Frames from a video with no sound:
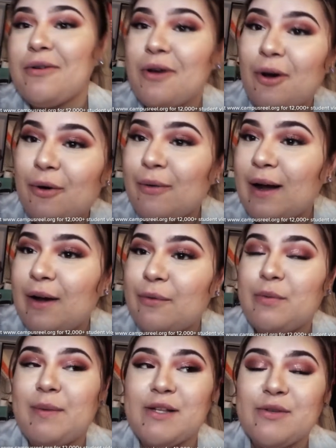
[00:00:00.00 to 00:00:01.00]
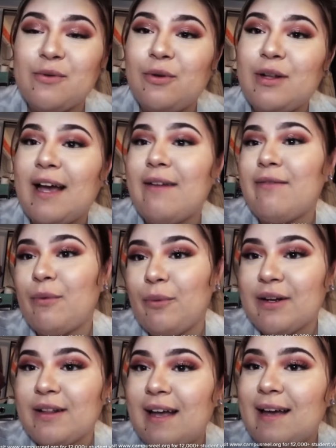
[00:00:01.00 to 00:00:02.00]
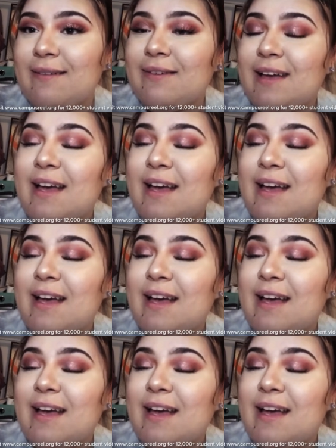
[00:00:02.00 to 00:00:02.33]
go around with my school life and work life.